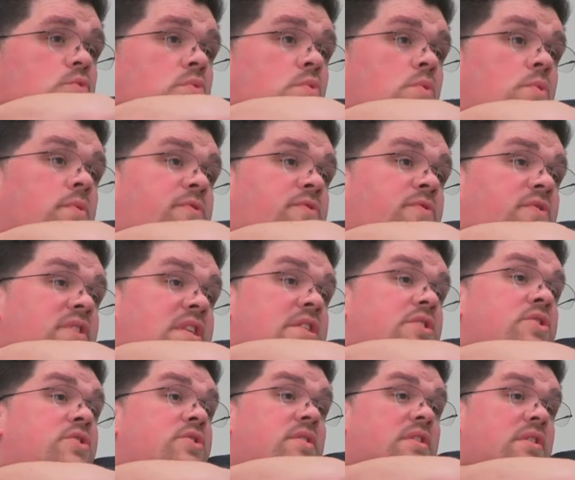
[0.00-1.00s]
we won't
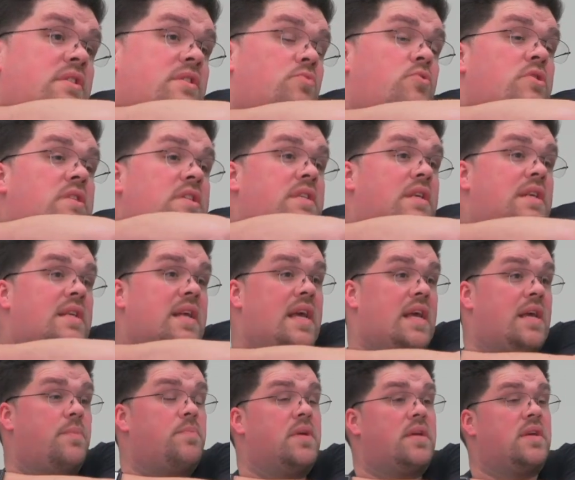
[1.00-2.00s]
finish this one
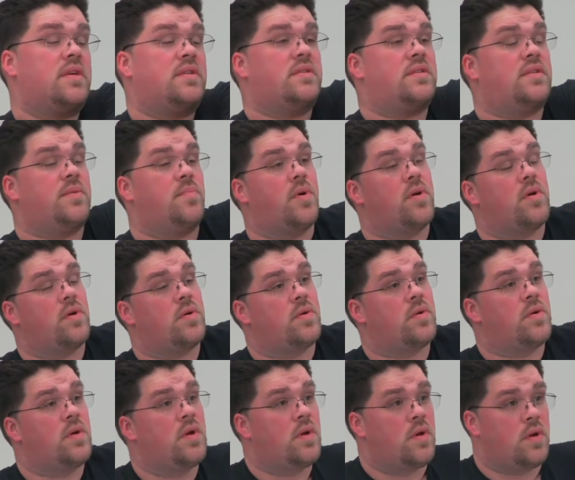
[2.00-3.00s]
today because
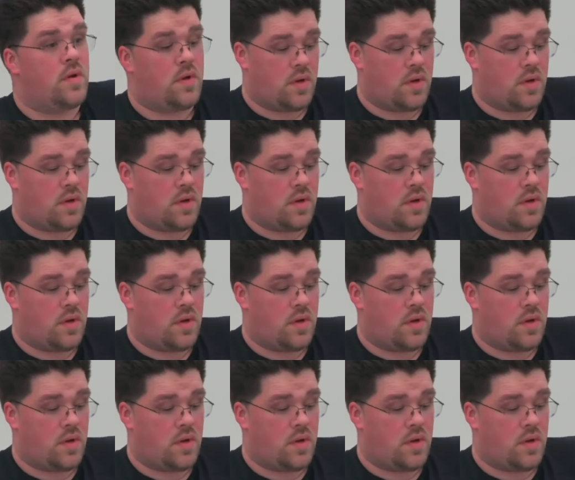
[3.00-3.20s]
tomorrow